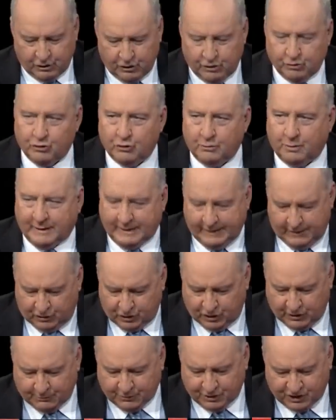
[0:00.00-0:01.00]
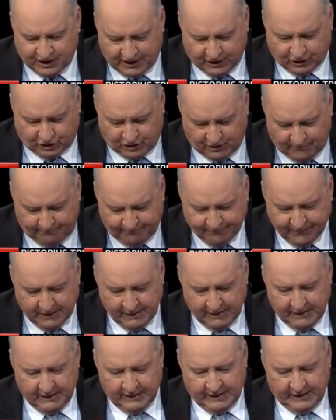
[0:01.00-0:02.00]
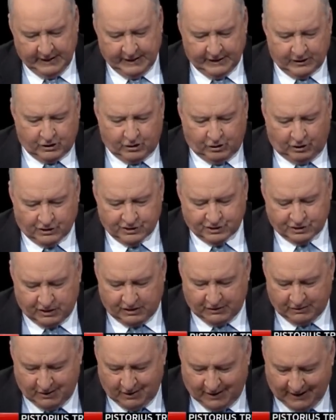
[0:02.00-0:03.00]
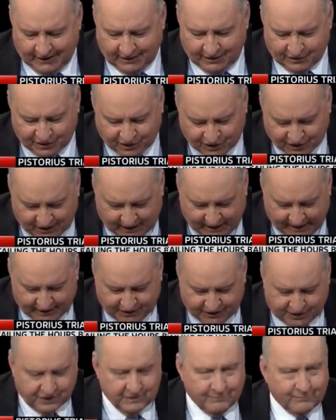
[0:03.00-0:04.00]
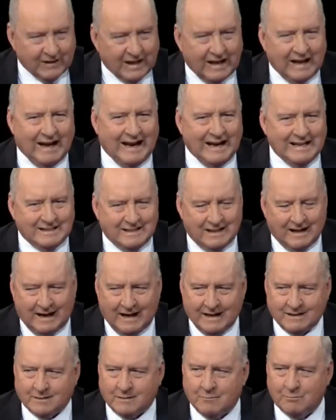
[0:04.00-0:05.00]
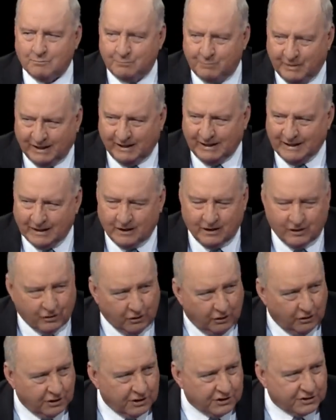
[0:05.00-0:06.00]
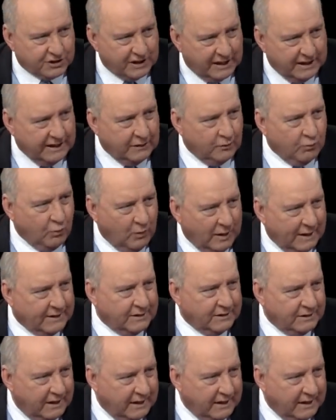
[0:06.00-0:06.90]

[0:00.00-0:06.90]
renewable energy obsession had cost the United States $88 billion in 1